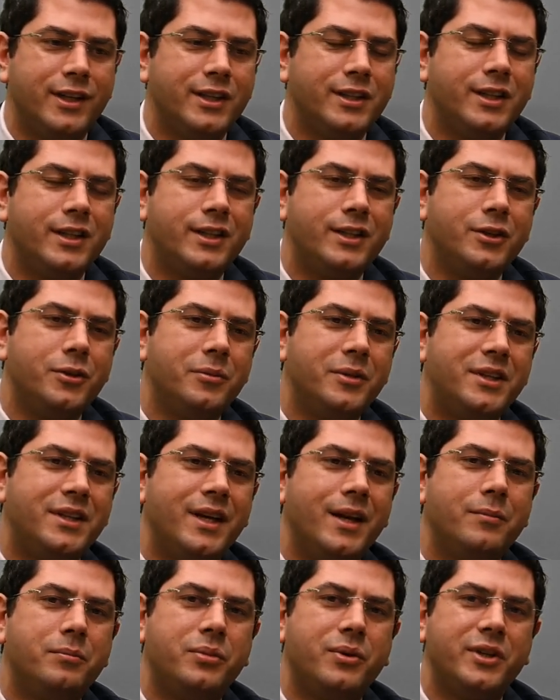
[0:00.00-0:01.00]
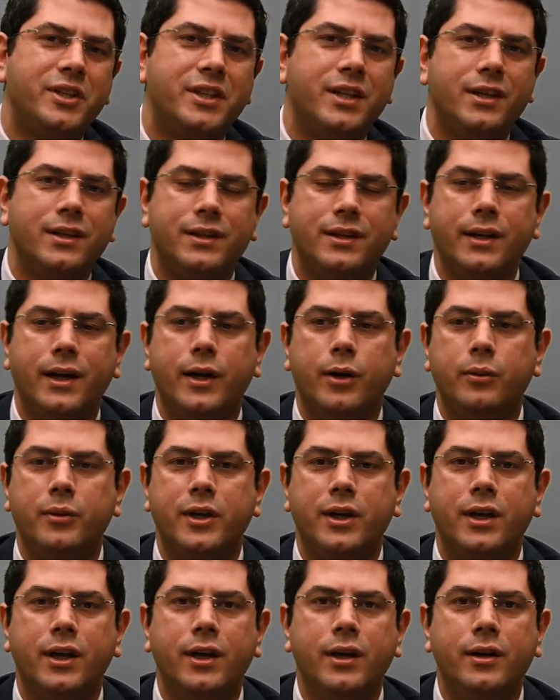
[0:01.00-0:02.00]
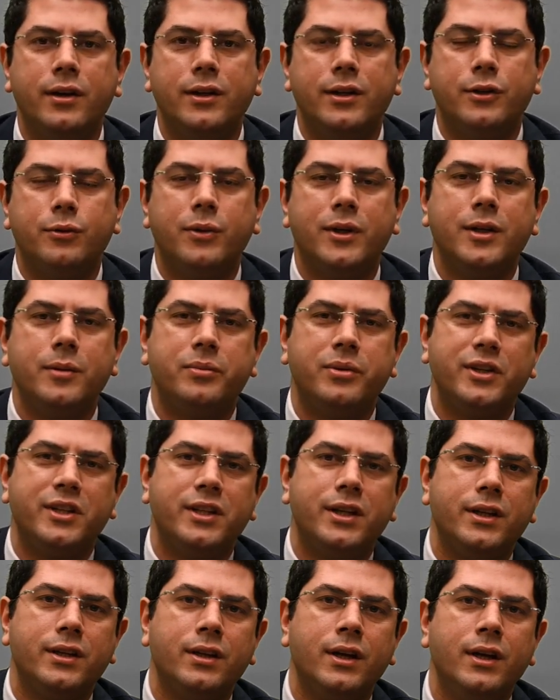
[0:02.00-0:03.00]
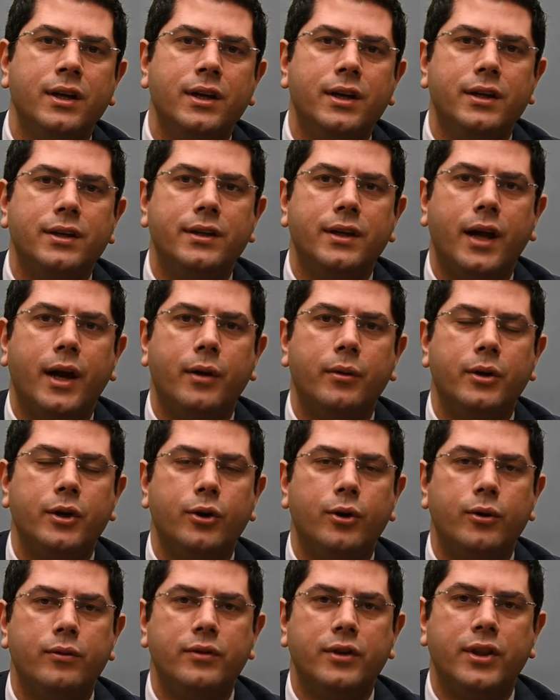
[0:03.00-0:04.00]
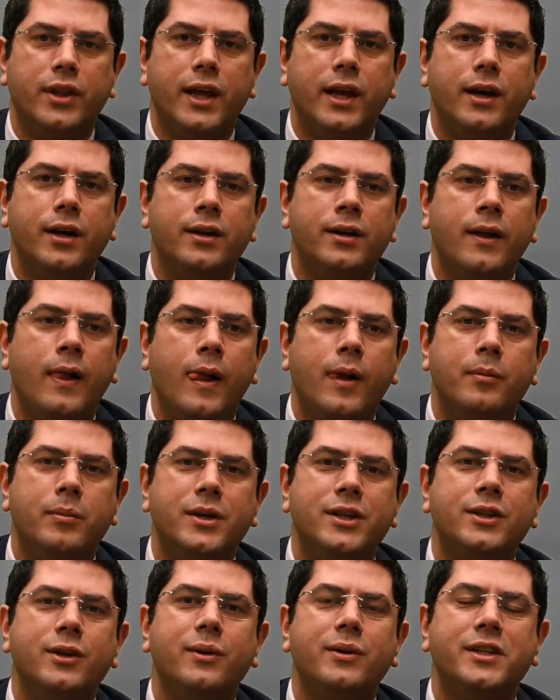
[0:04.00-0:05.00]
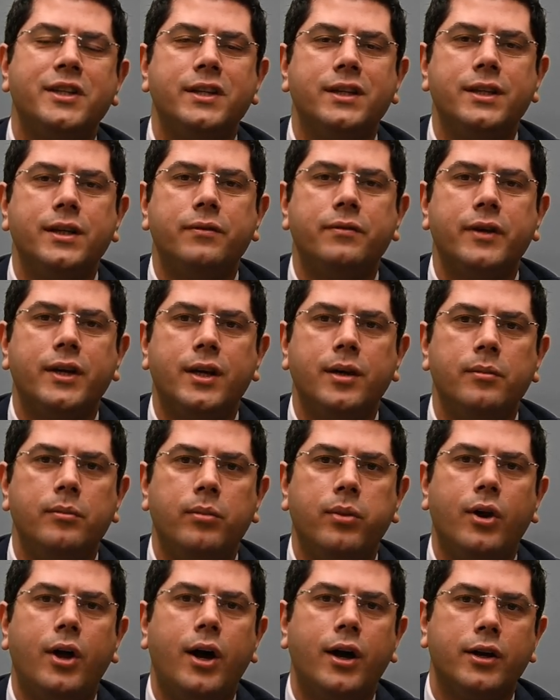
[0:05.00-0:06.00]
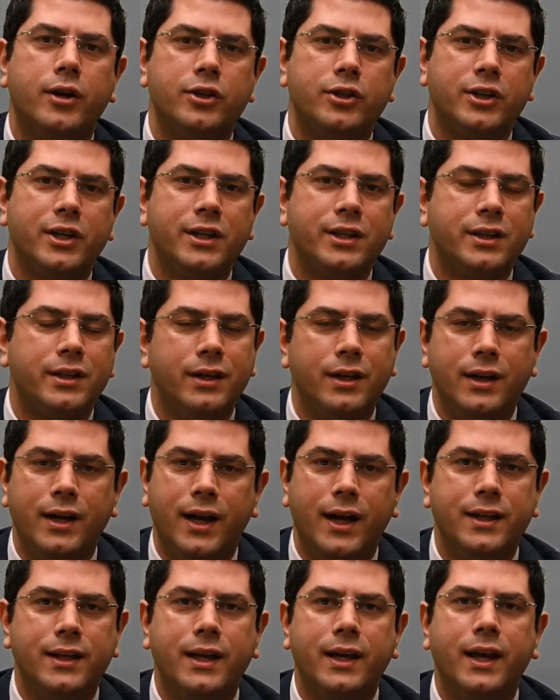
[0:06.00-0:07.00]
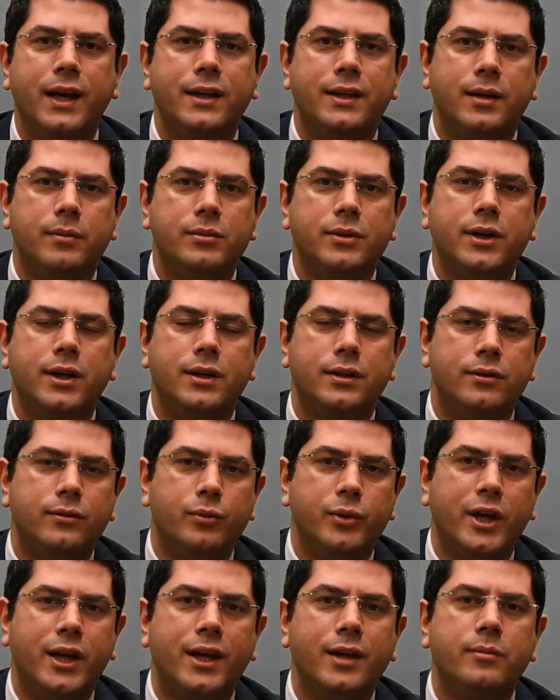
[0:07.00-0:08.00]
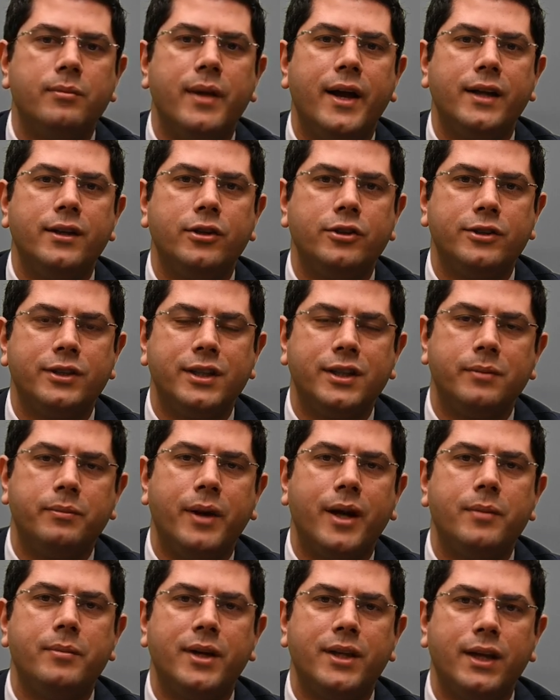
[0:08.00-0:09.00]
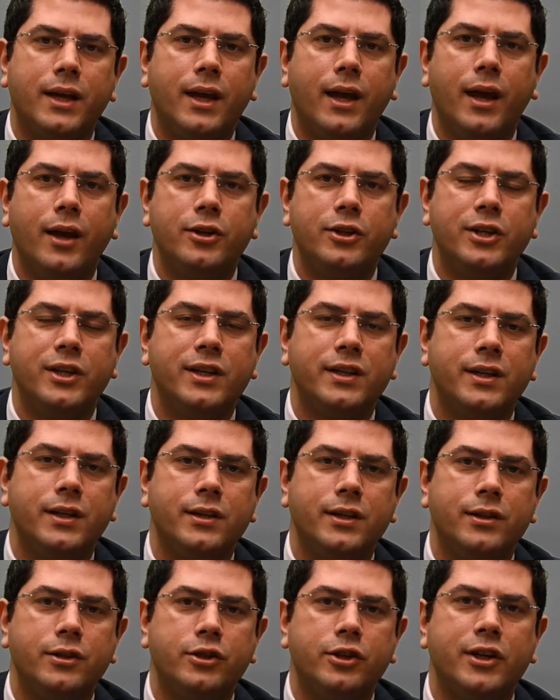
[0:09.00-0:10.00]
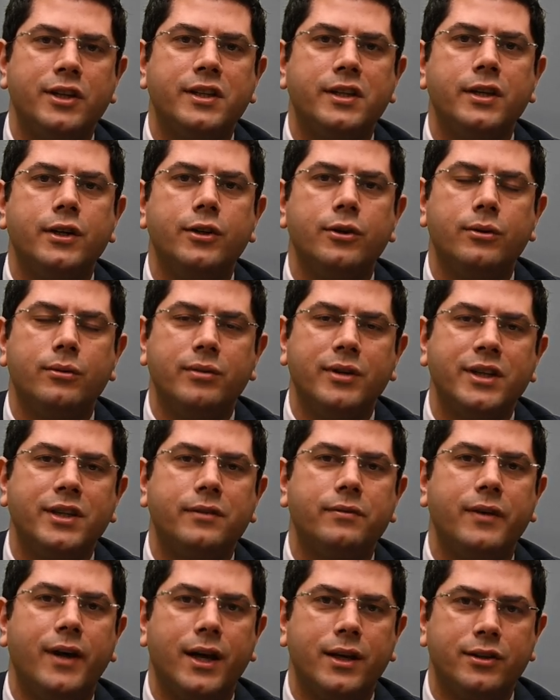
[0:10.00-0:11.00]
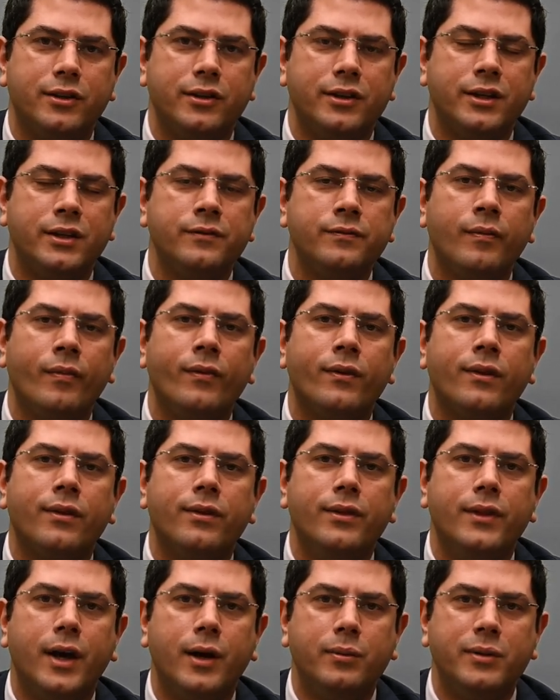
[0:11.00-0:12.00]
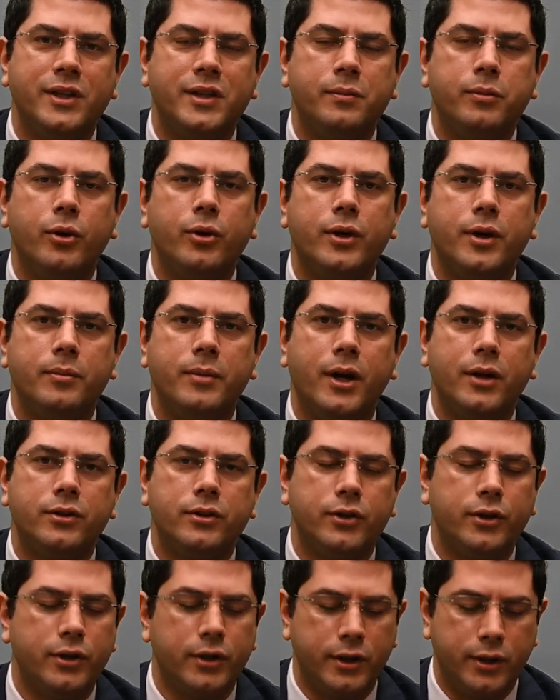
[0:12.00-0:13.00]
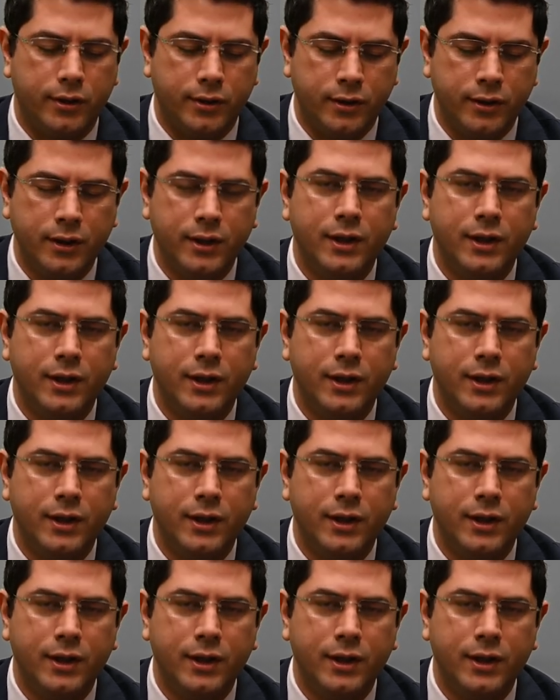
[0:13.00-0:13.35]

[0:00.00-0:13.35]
Let's assume a 10% narrowing here, 20% narrowing over there, but no significant blockages. And again, I'm done. We can manage this by medications and adjusting your risk factors that we spoke about earlier.